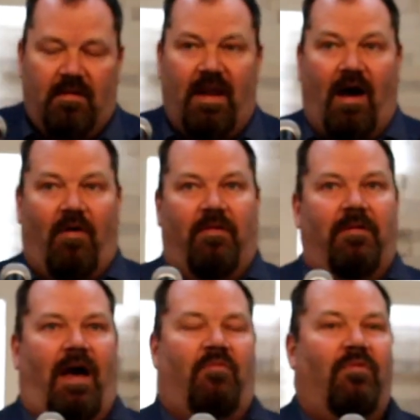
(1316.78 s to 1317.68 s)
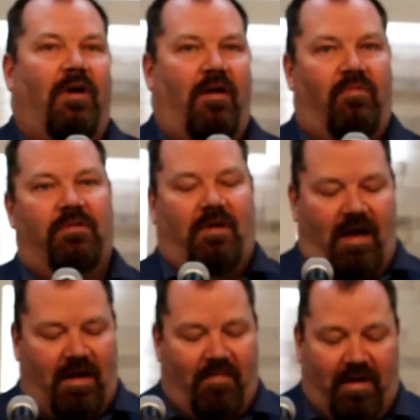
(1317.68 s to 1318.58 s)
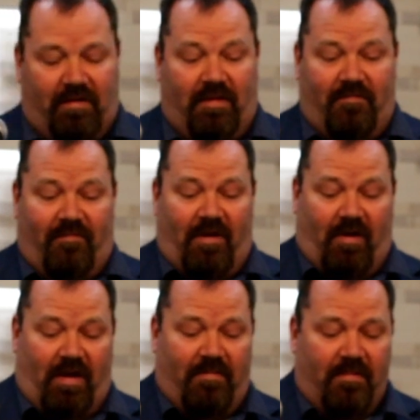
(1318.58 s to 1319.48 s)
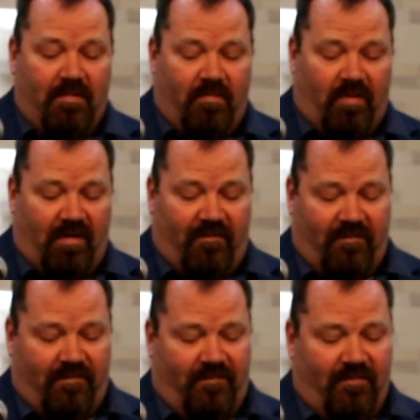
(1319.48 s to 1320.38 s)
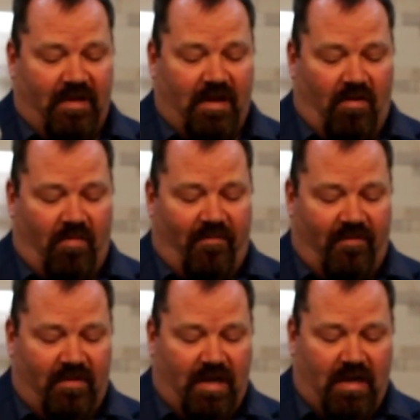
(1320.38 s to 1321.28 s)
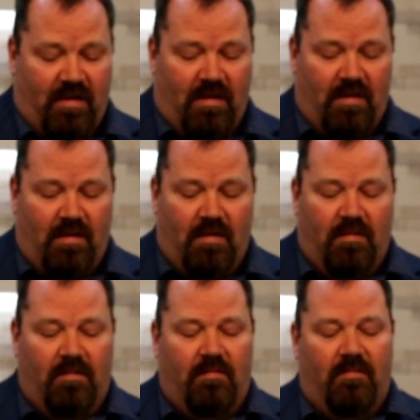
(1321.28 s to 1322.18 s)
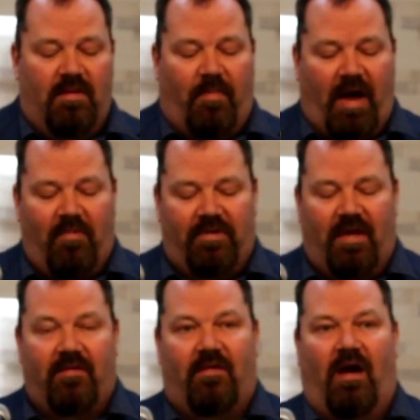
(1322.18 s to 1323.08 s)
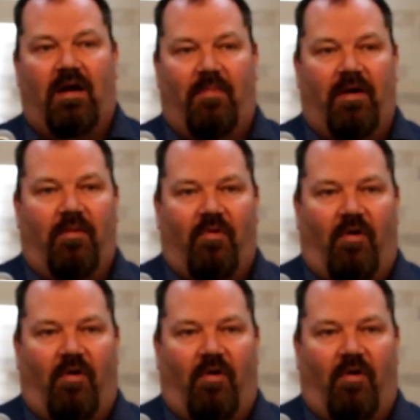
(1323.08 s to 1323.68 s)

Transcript: Now, I, will talk about this very briefly, hopefully. The Bible does talk about